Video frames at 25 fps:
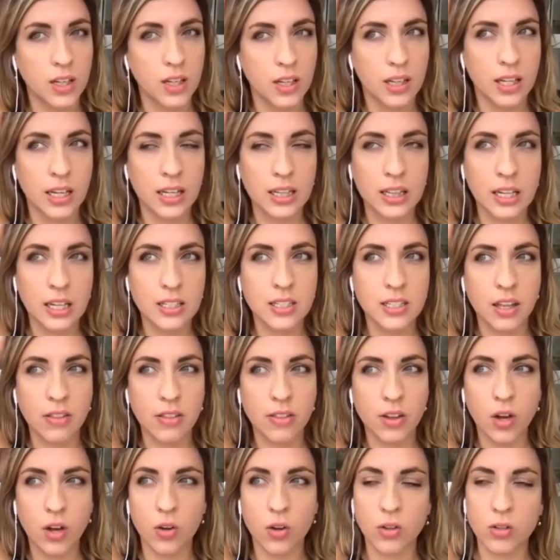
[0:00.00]
like let's say
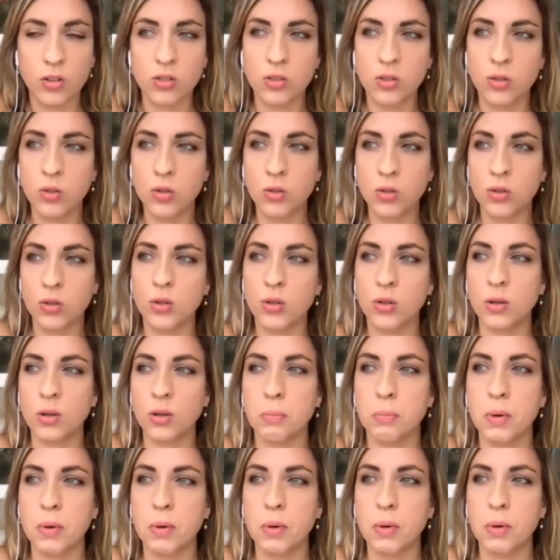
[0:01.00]
they go to school
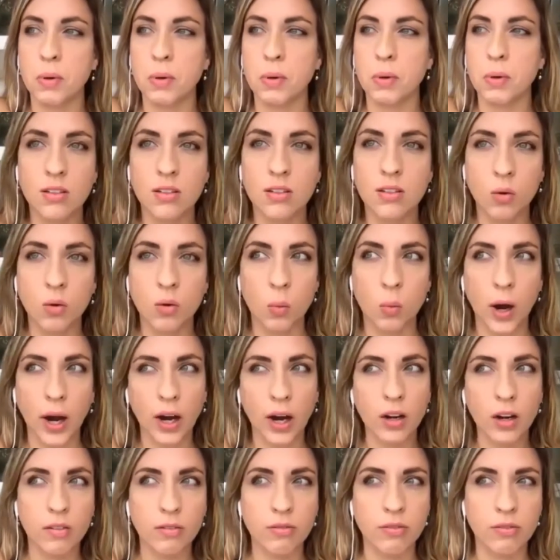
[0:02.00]
but you're still
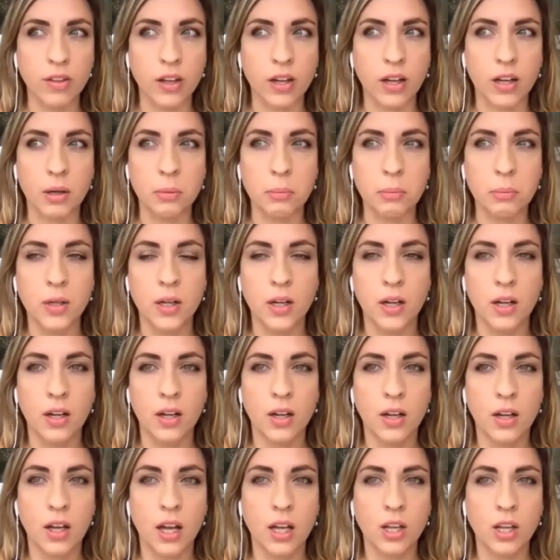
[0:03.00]
aware of them
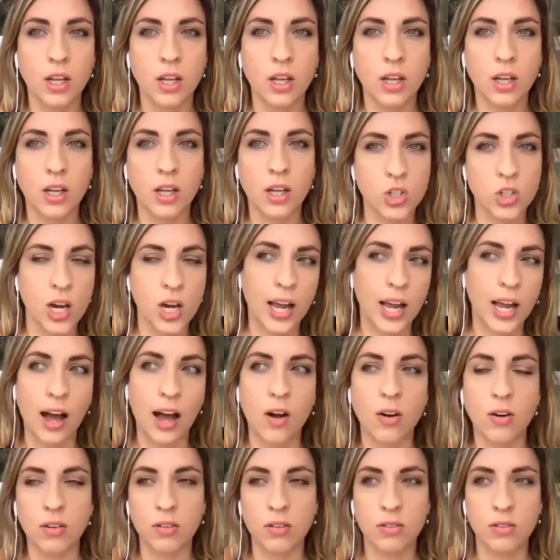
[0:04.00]
and you don't check
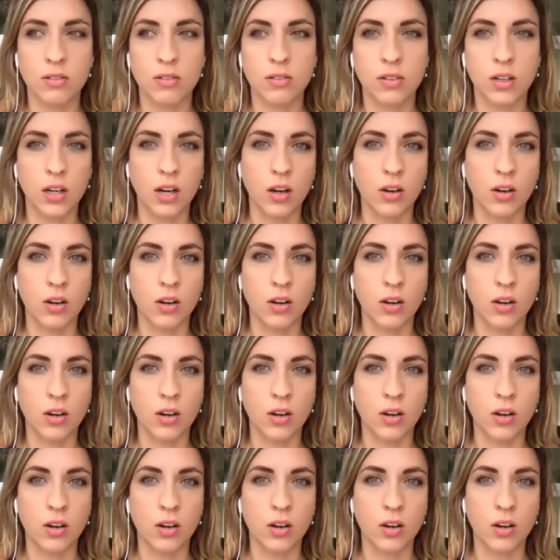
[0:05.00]
out you know
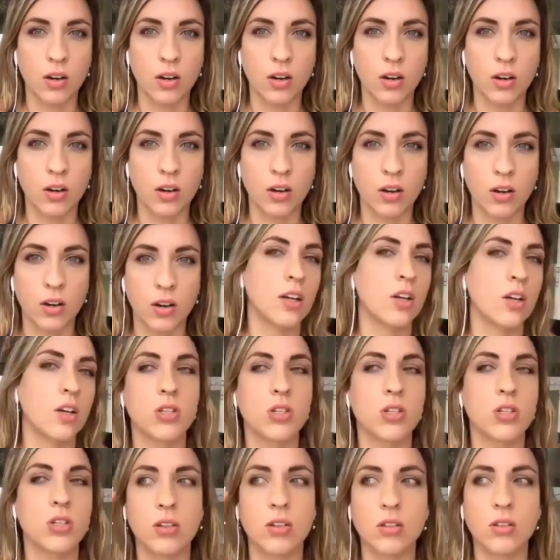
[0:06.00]
energetically you're
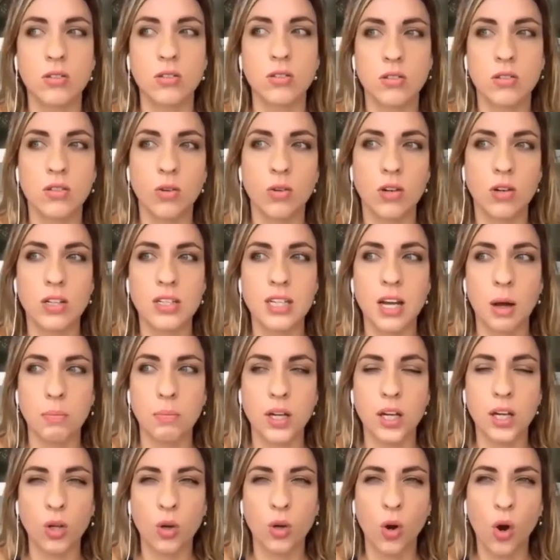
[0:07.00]
still sort of tapped
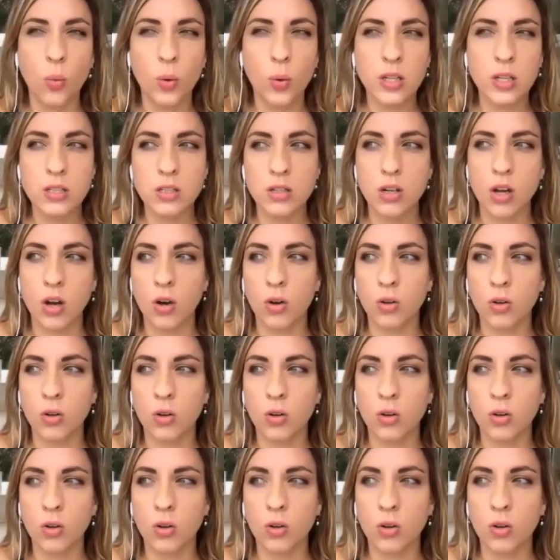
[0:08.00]
in you always know
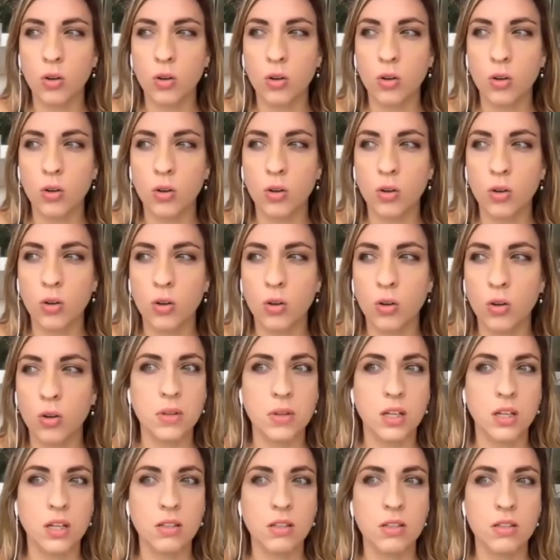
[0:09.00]
like if
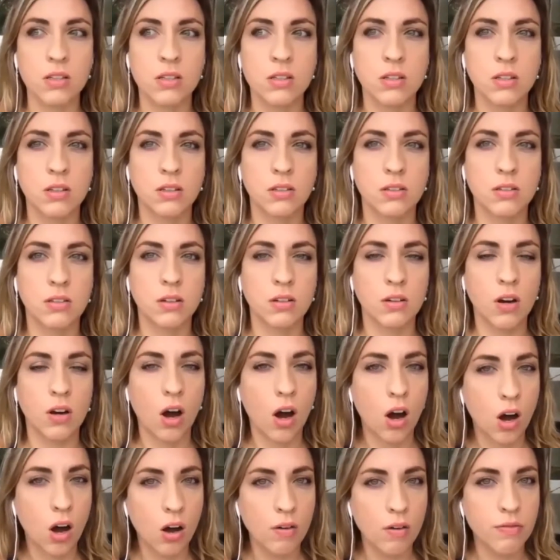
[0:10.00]
something's
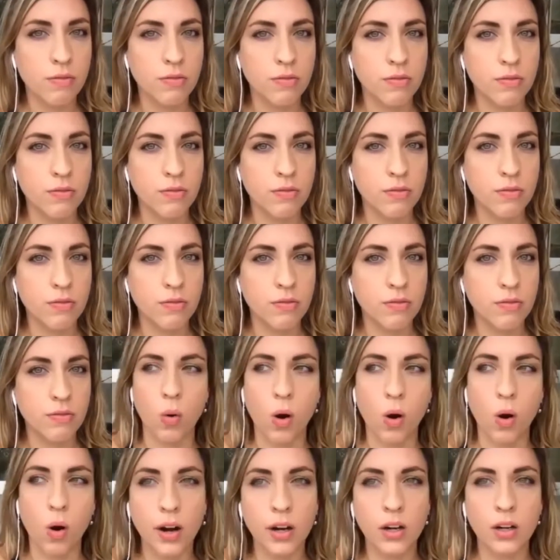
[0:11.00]
off or if they
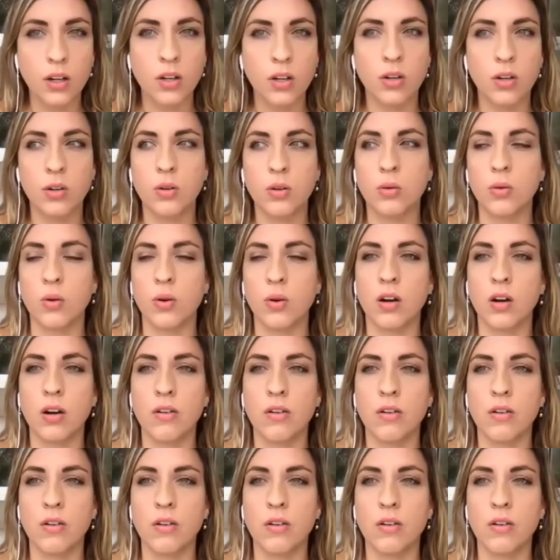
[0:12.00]
require you or
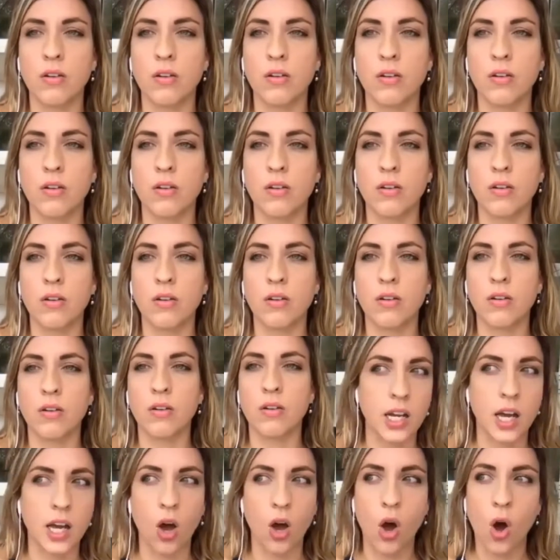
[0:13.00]
if maybe that day they should
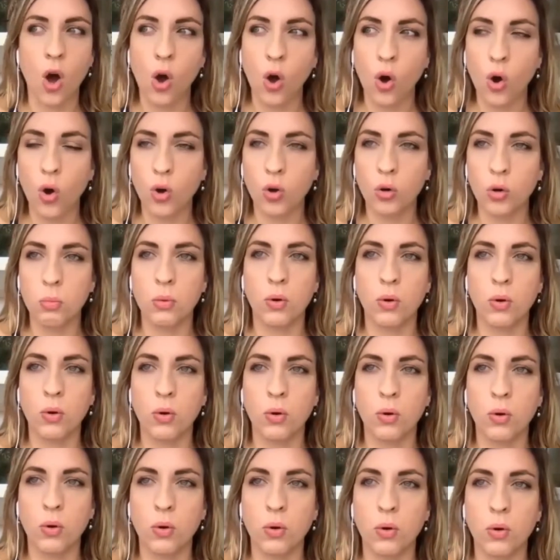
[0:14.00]
stay home
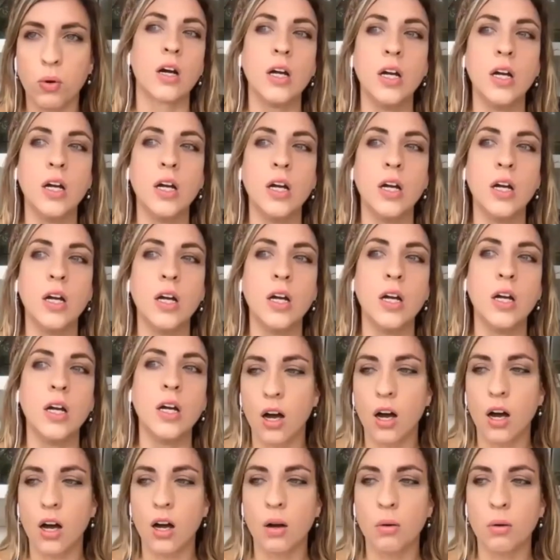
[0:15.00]
or
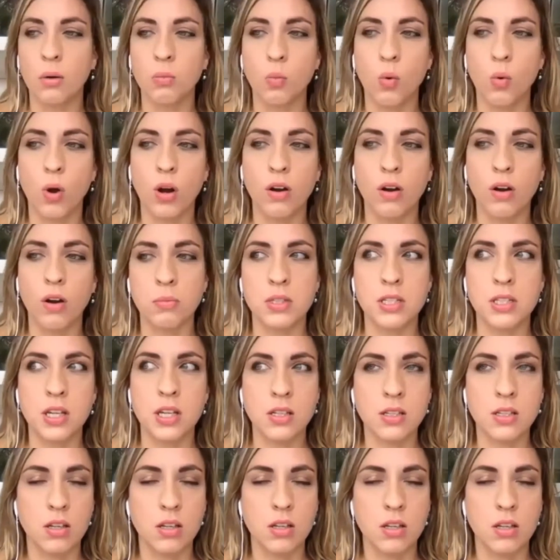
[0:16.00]
uh, one of them says
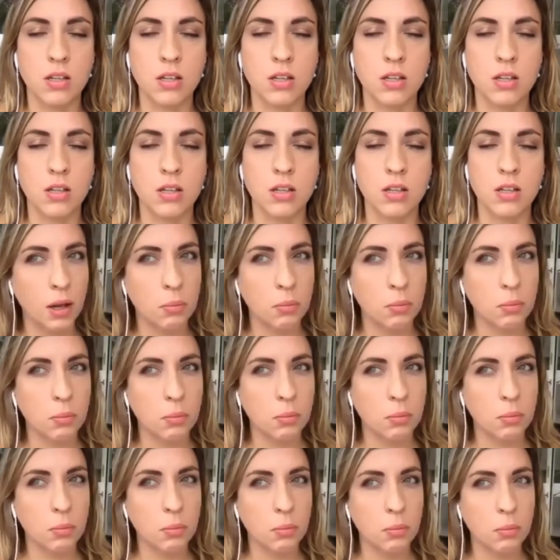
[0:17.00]
that they're fine but you
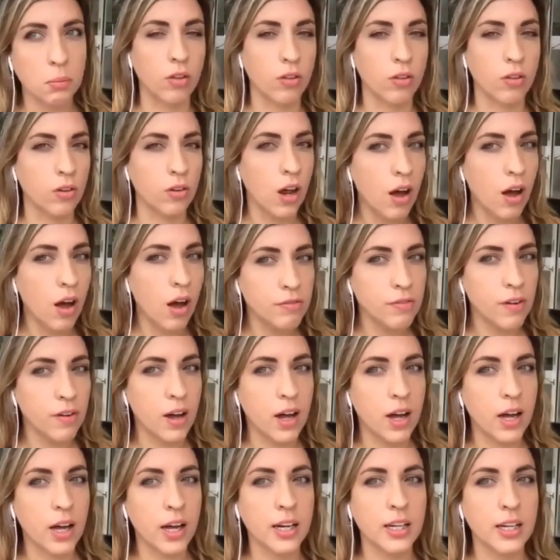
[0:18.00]
kind of know they're not
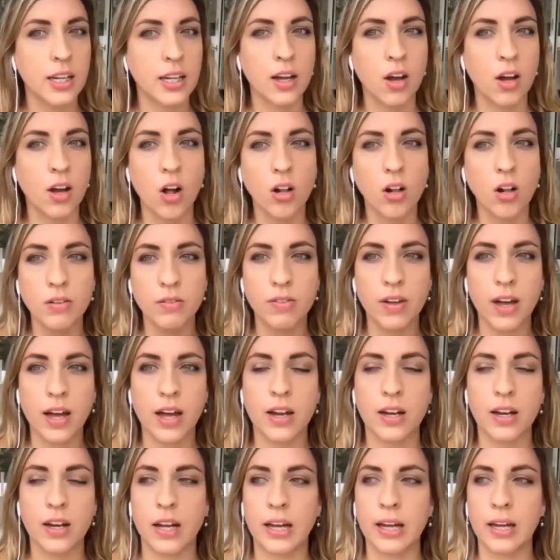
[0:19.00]
fine like all of
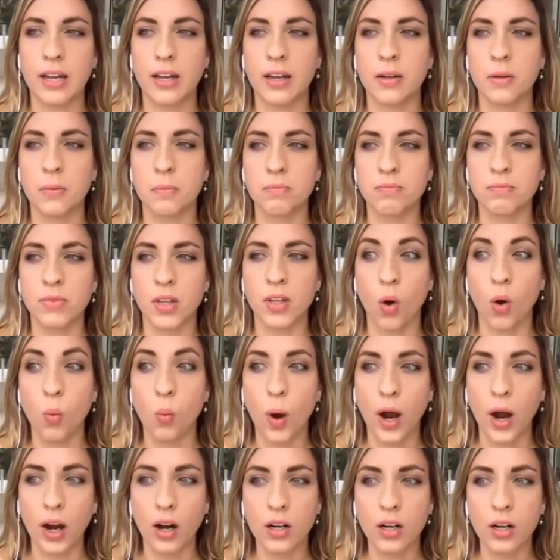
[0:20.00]
that um,
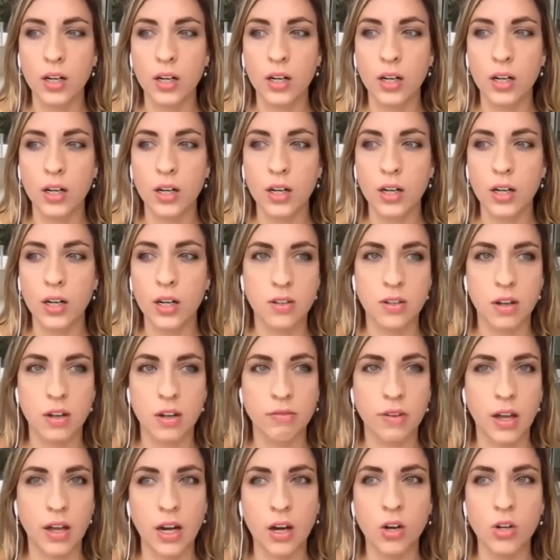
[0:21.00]
awareness of,
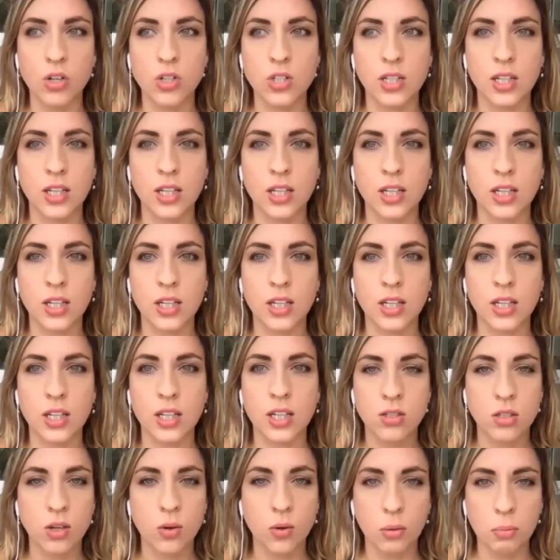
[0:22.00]
of energy
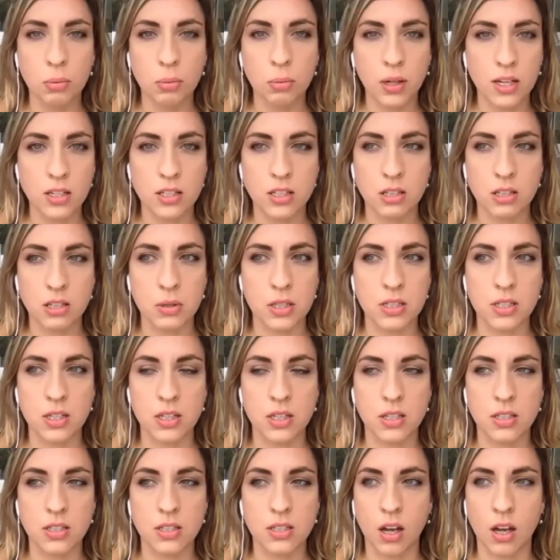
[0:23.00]
it so applies to
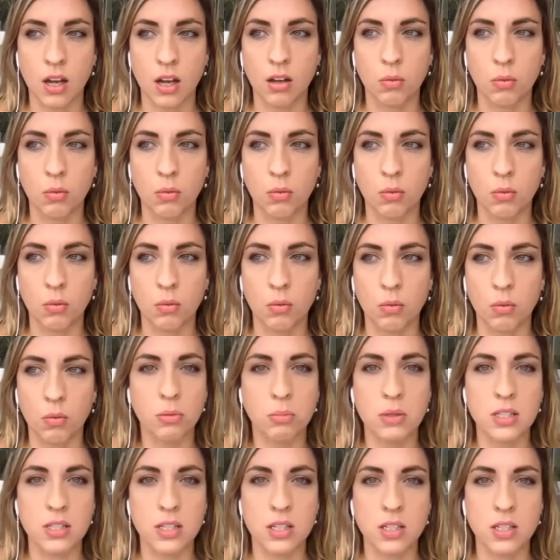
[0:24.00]
business uh, whatever your
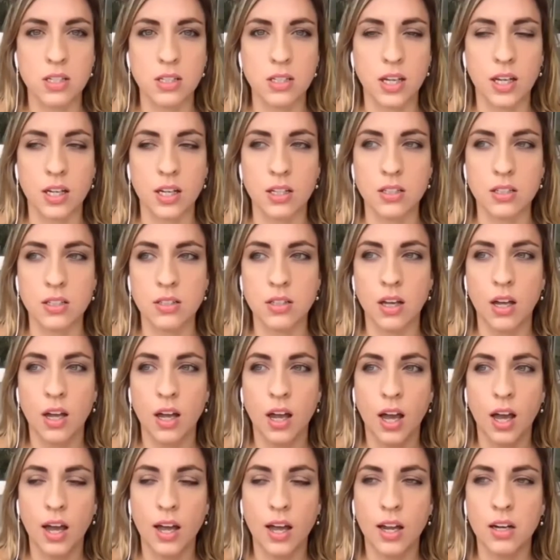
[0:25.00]
business is
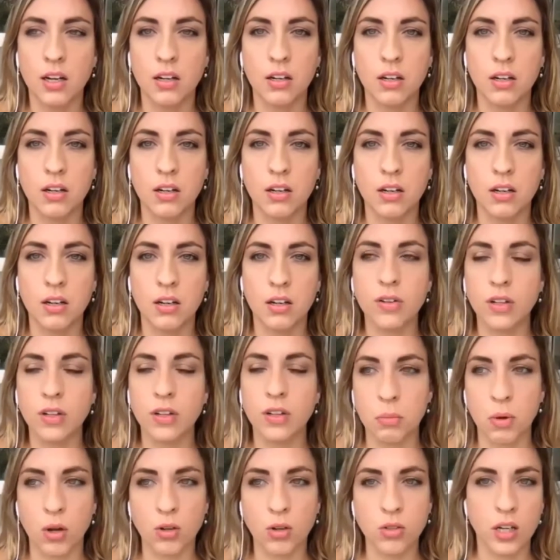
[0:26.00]
and definitely
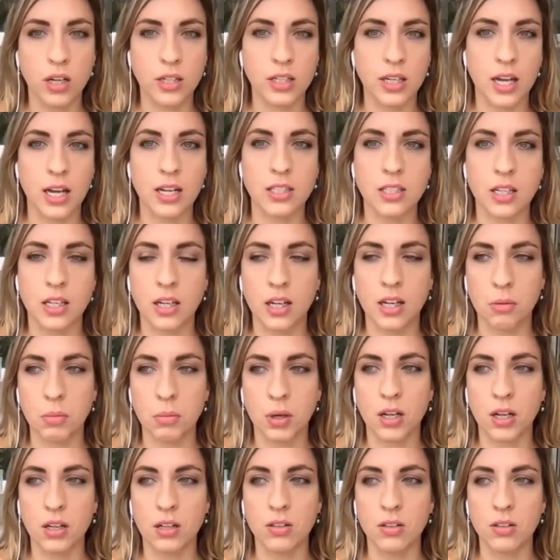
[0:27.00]
multitasking i
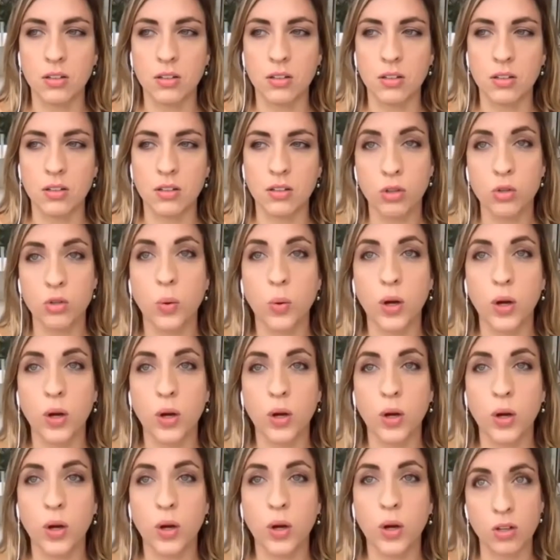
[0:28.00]
mean with twins
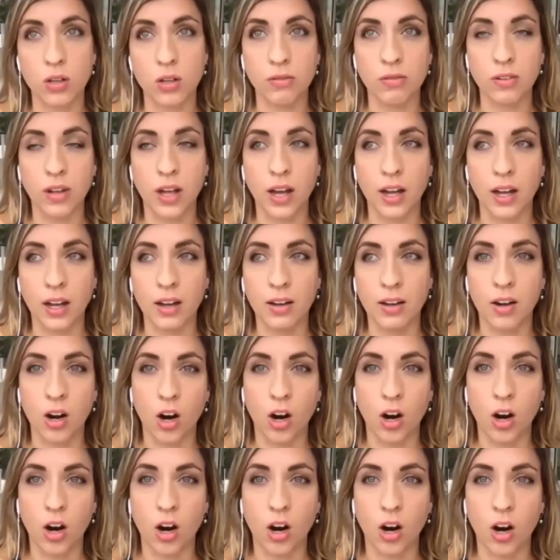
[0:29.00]
you sort of like
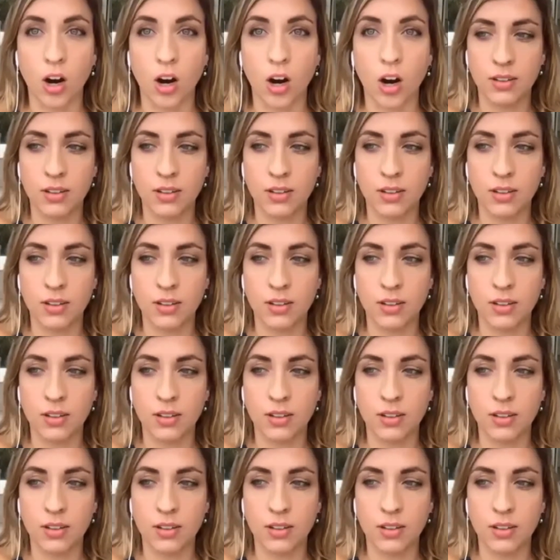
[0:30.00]
are